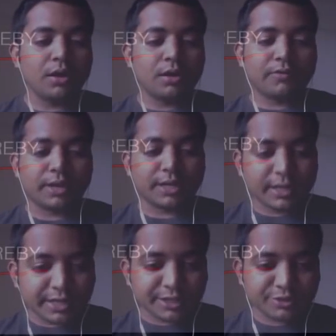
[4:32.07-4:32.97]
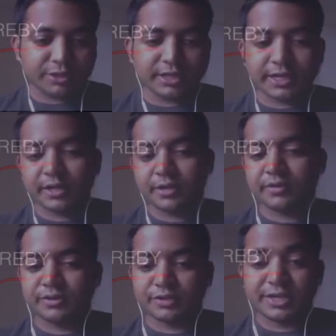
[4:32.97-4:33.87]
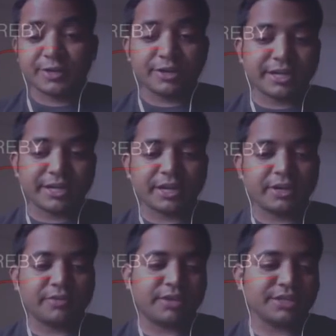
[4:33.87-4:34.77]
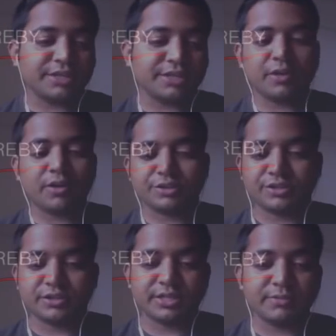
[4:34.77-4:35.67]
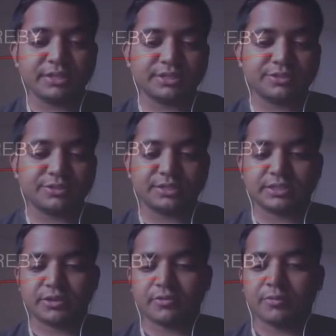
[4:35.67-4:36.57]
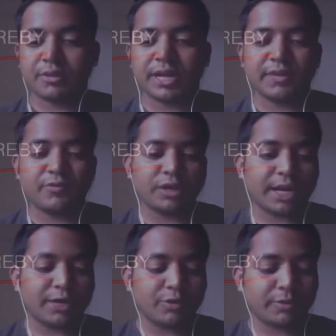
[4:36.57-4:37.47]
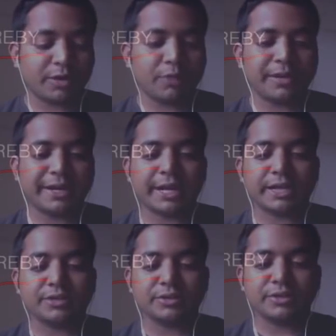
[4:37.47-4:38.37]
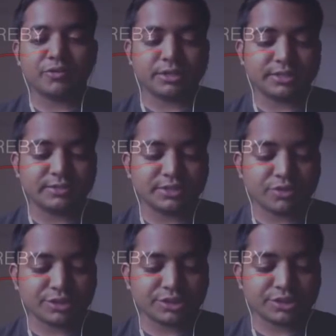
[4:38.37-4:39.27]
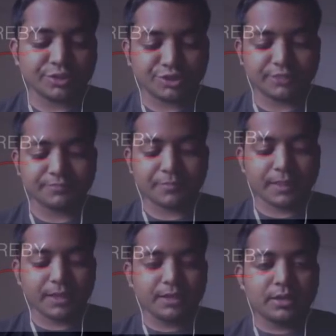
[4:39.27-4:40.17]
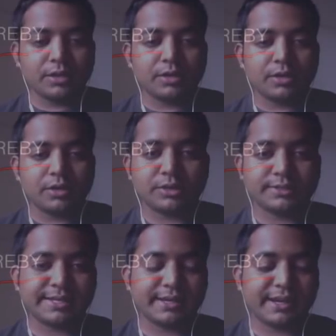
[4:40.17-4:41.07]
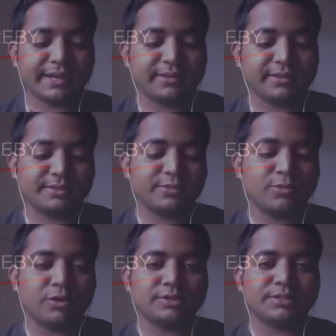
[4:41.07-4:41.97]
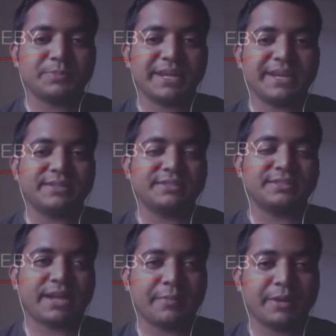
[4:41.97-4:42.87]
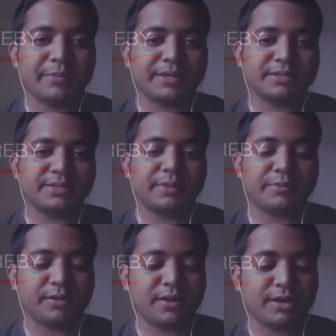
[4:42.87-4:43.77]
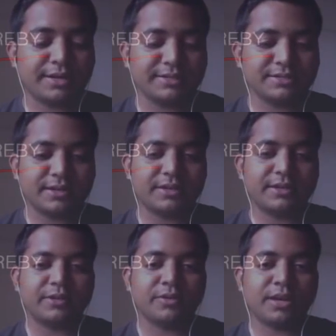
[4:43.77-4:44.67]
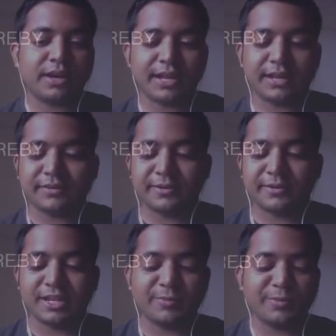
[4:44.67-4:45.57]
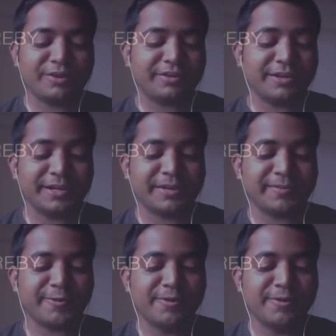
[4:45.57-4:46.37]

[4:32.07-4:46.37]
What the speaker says: fraternity, assuring the dignity of individual and unity and integrity of the nation. In our Constituent Assembly, this 26th day of November 1949, do hereby adopt and enact to give to ourselves this constitution. Do not say like this. Do not speak at such a rapid pace that people can't understand it. It will not help you in interview.